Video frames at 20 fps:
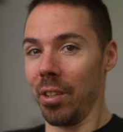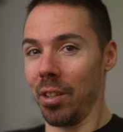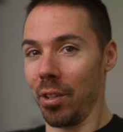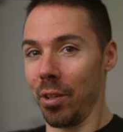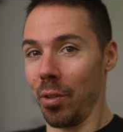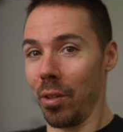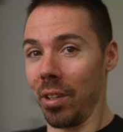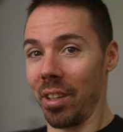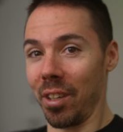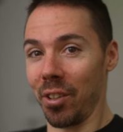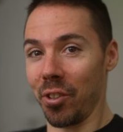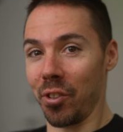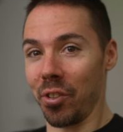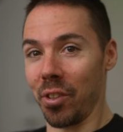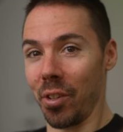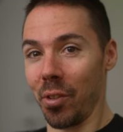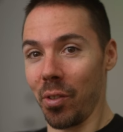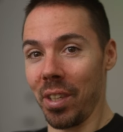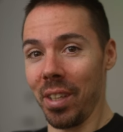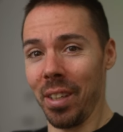to the
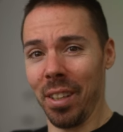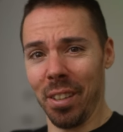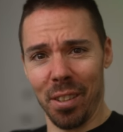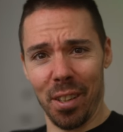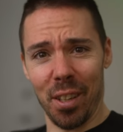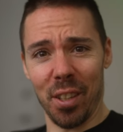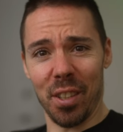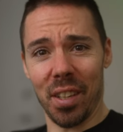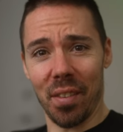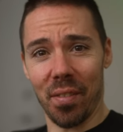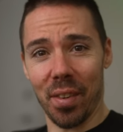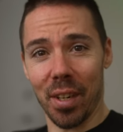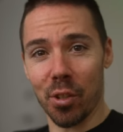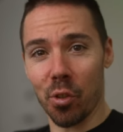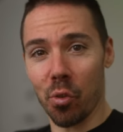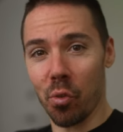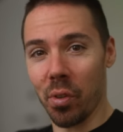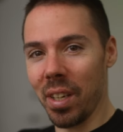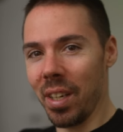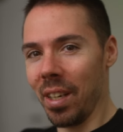Sony
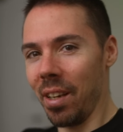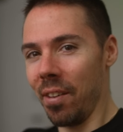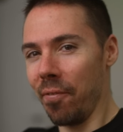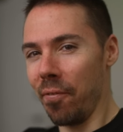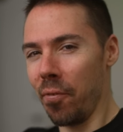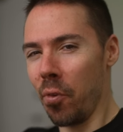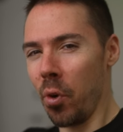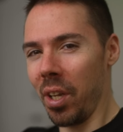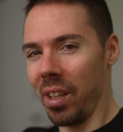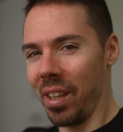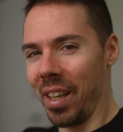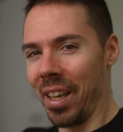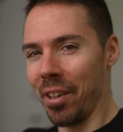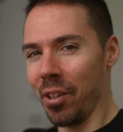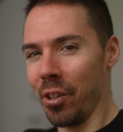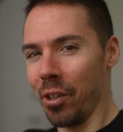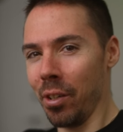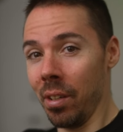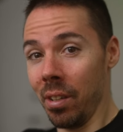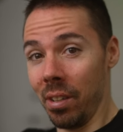A7S III
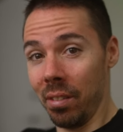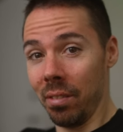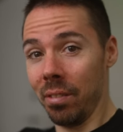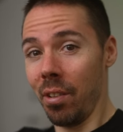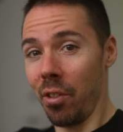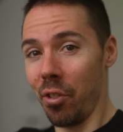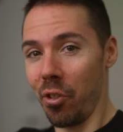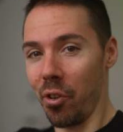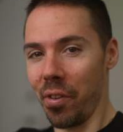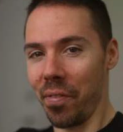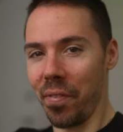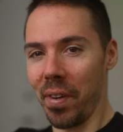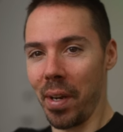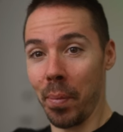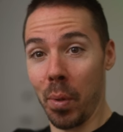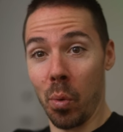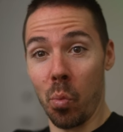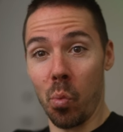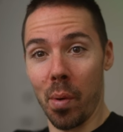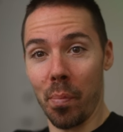Voigtlander
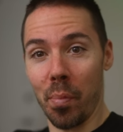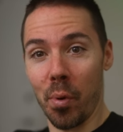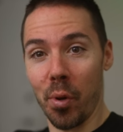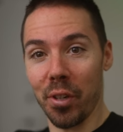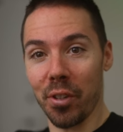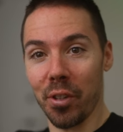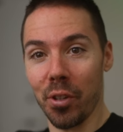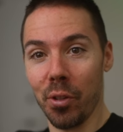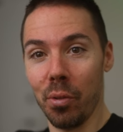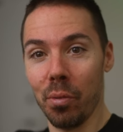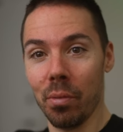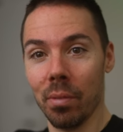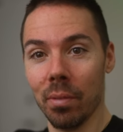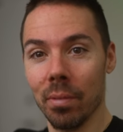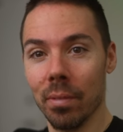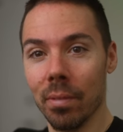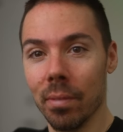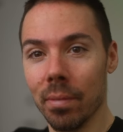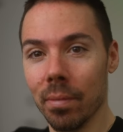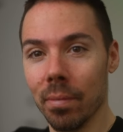35mm 1.2.
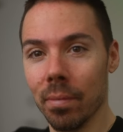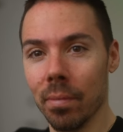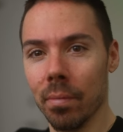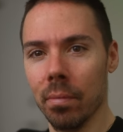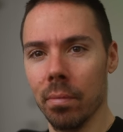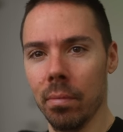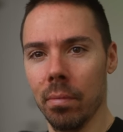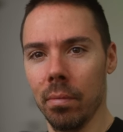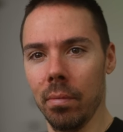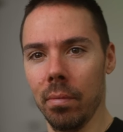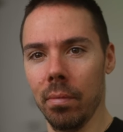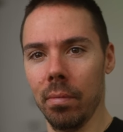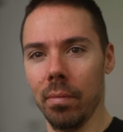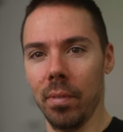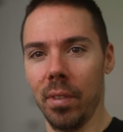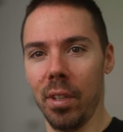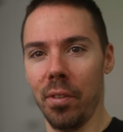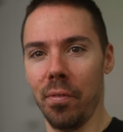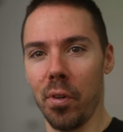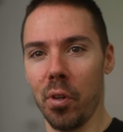
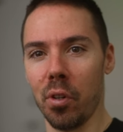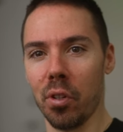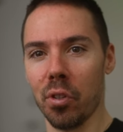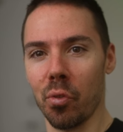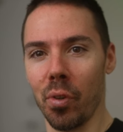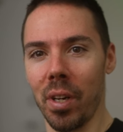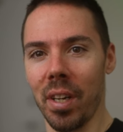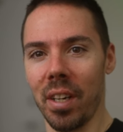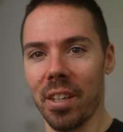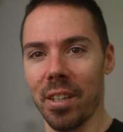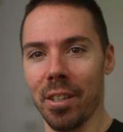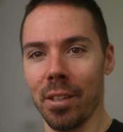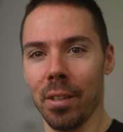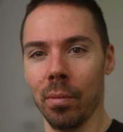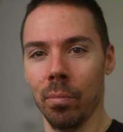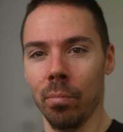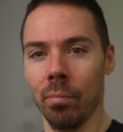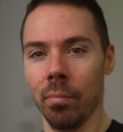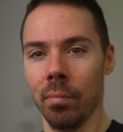In focus right here,